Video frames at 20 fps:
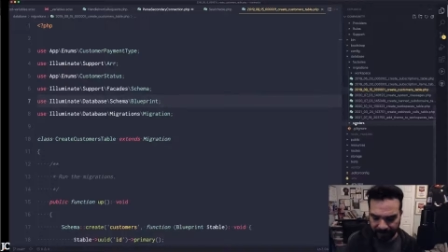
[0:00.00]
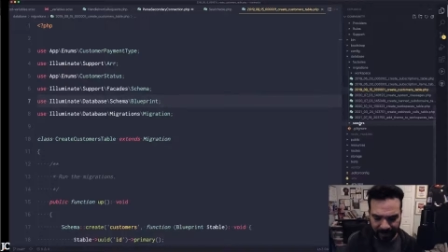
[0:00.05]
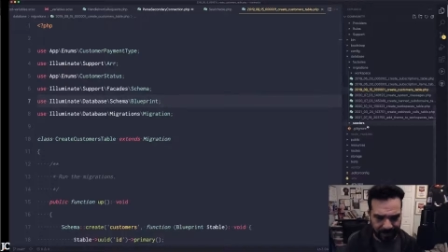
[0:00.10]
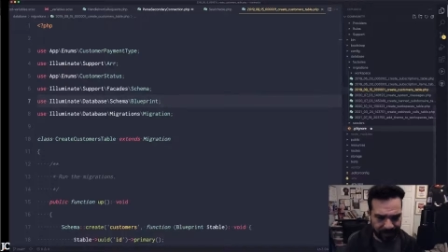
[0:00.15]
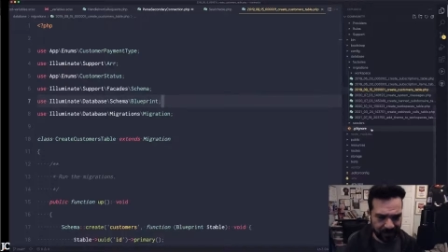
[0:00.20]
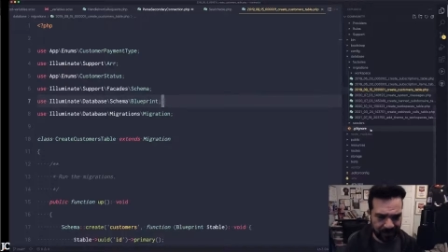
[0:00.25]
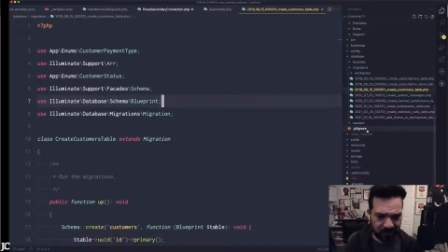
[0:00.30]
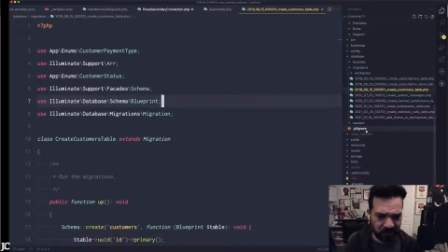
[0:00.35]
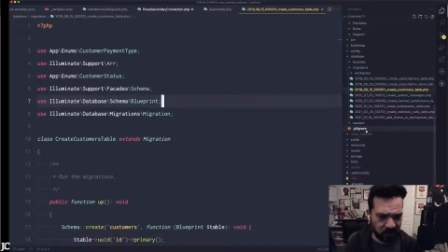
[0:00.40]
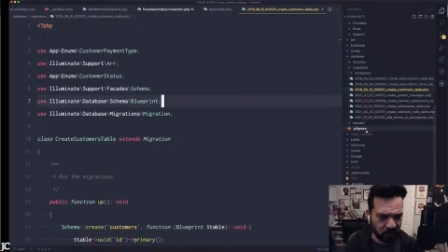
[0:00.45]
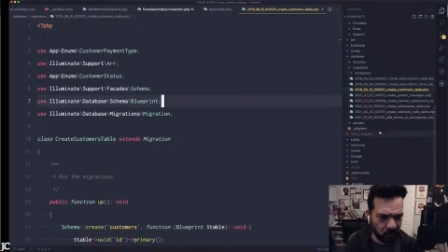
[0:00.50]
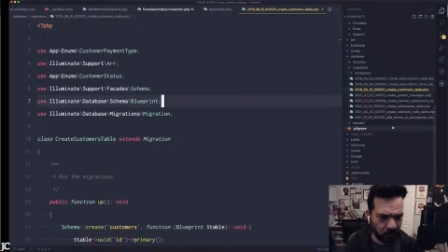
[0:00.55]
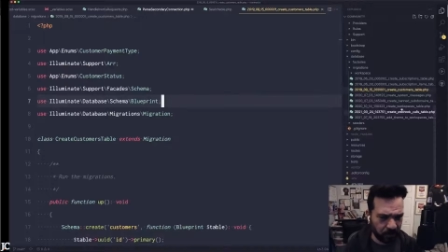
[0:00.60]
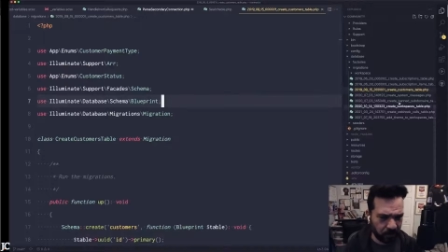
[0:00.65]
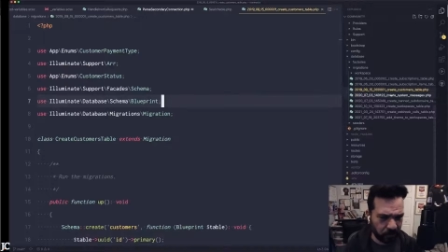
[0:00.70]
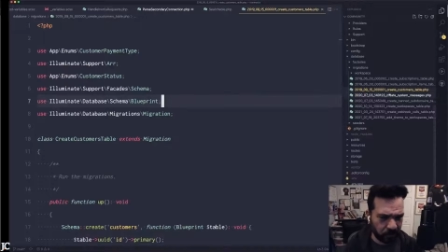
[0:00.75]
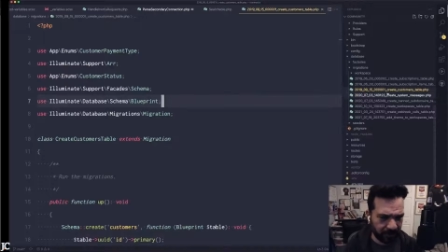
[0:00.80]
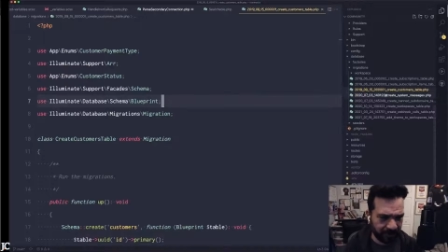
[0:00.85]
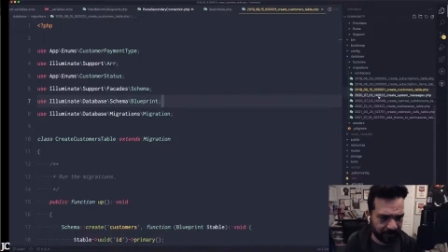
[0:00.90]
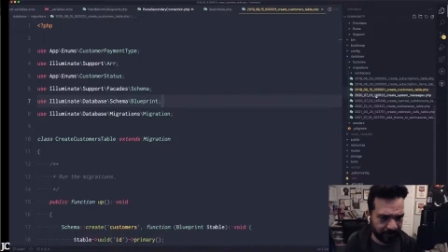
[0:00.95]
and this is just a
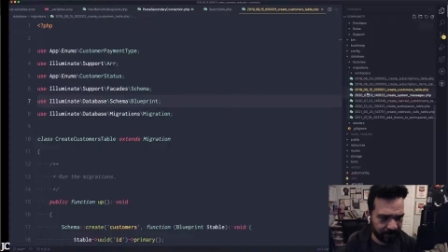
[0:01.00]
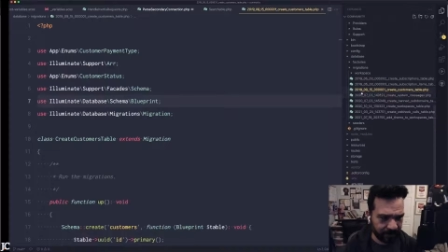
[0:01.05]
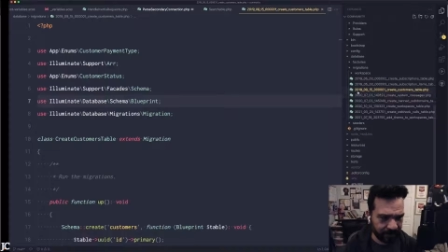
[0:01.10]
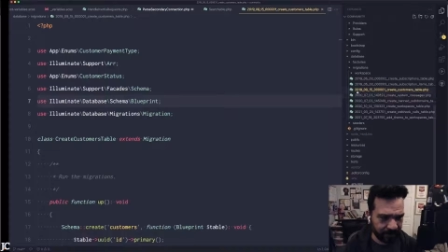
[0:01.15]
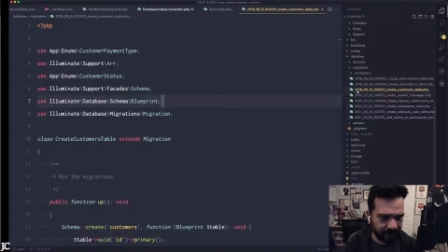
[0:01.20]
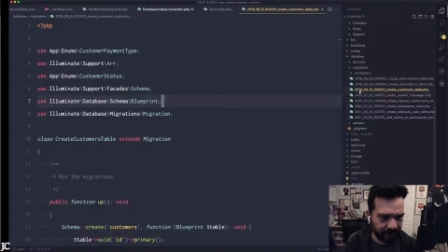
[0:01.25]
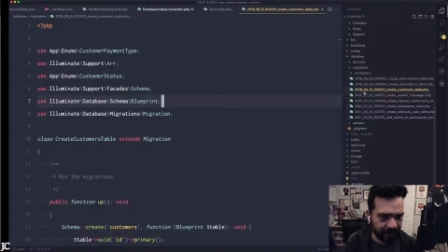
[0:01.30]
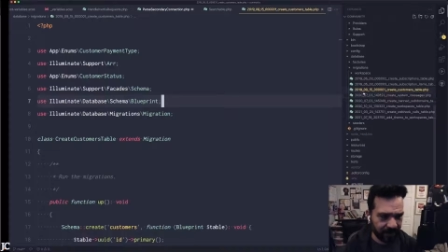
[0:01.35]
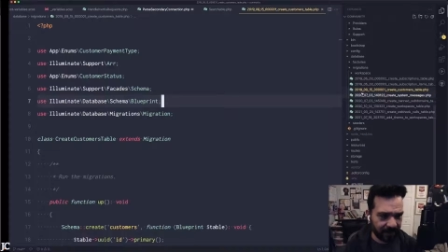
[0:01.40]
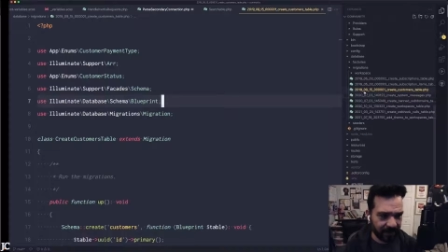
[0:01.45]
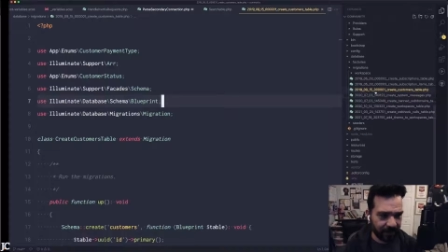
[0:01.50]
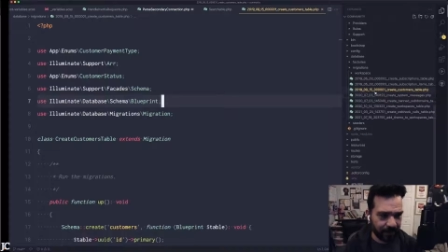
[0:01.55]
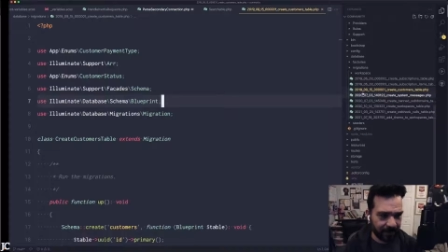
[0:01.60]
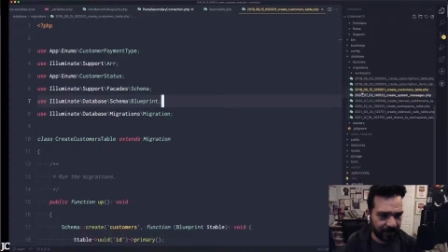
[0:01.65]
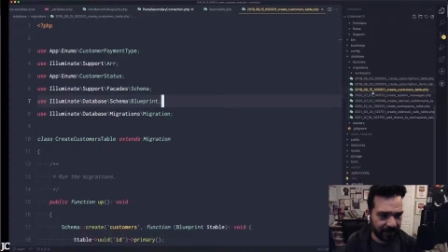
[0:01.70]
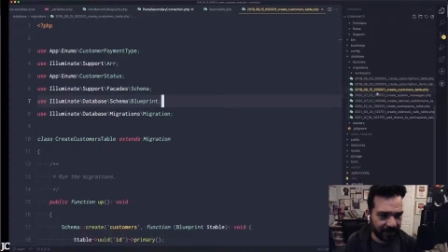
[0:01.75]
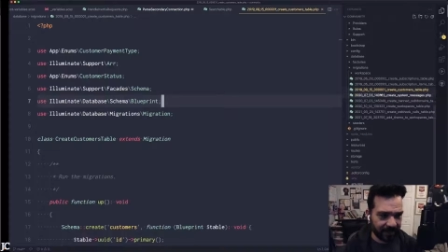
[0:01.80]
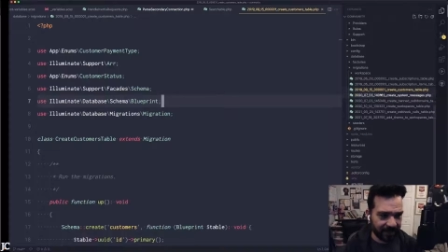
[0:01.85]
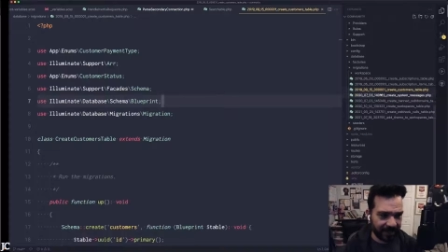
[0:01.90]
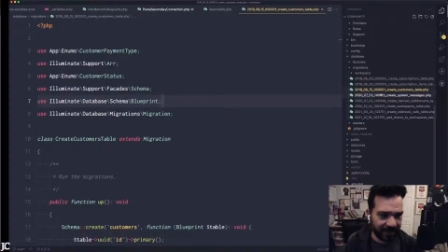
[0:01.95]
weird preference
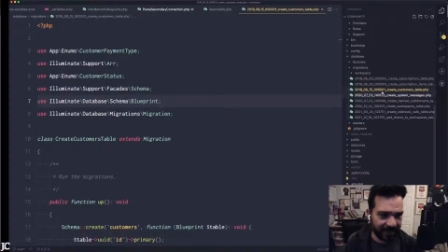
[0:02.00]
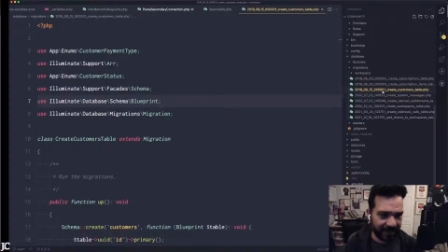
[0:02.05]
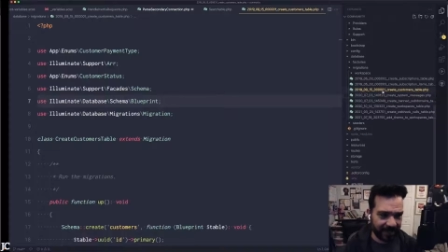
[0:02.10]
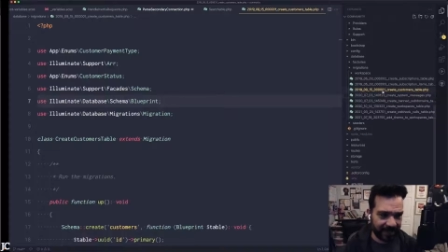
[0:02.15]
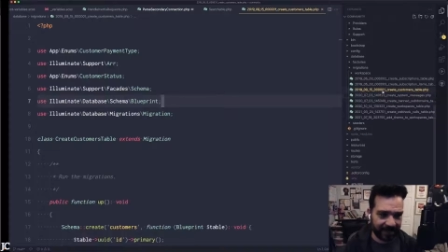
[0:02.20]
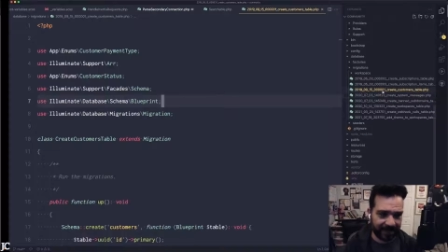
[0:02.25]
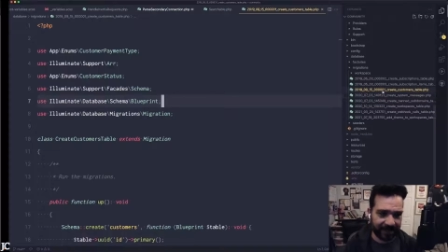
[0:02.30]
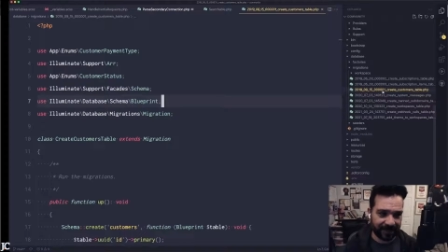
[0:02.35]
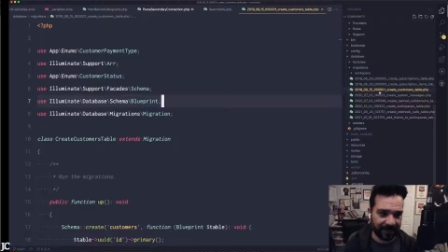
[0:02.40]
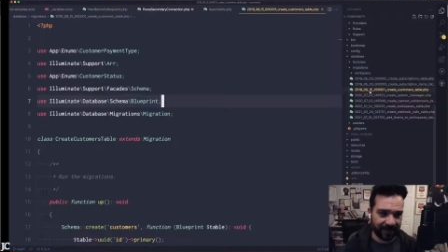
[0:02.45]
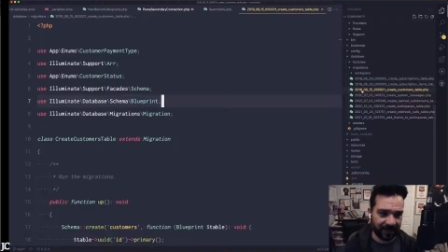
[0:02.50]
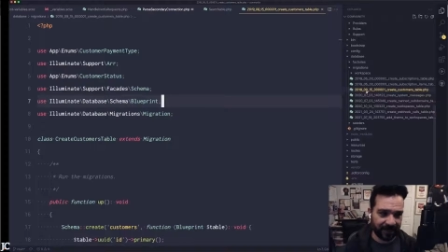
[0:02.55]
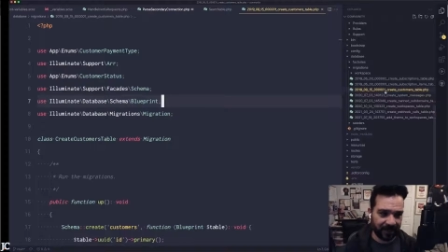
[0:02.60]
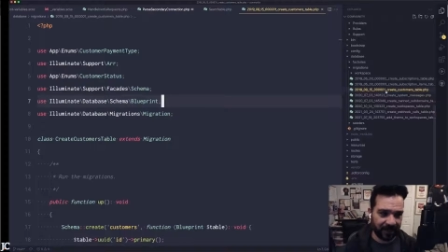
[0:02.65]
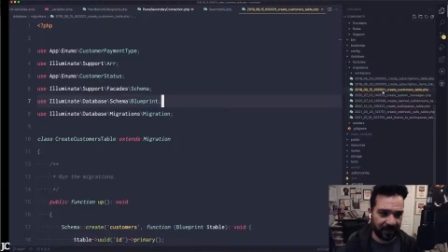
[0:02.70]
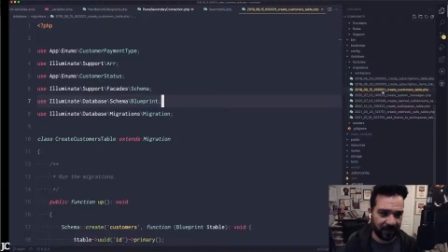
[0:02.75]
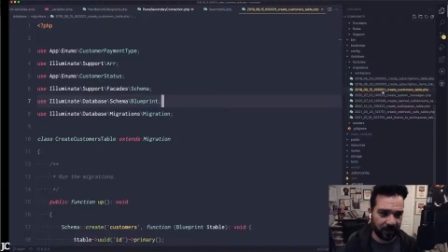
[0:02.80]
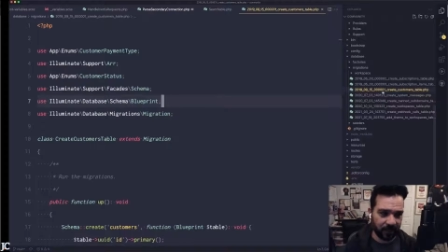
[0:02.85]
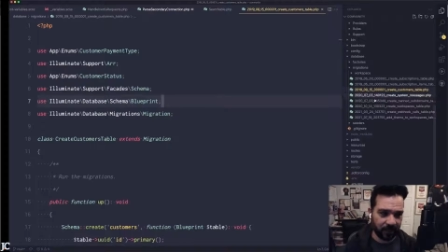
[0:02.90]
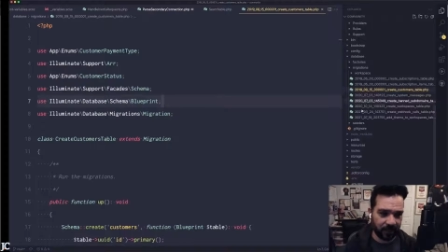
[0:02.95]
because of the dates in
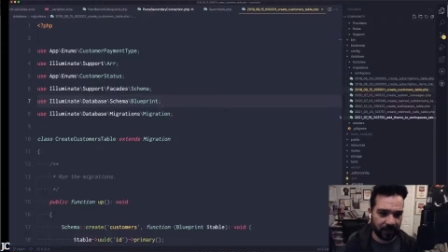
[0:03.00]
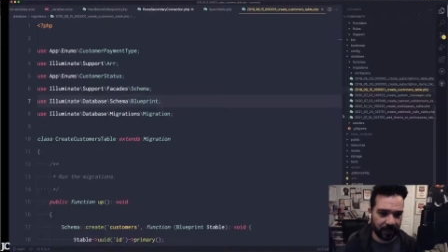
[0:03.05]
here.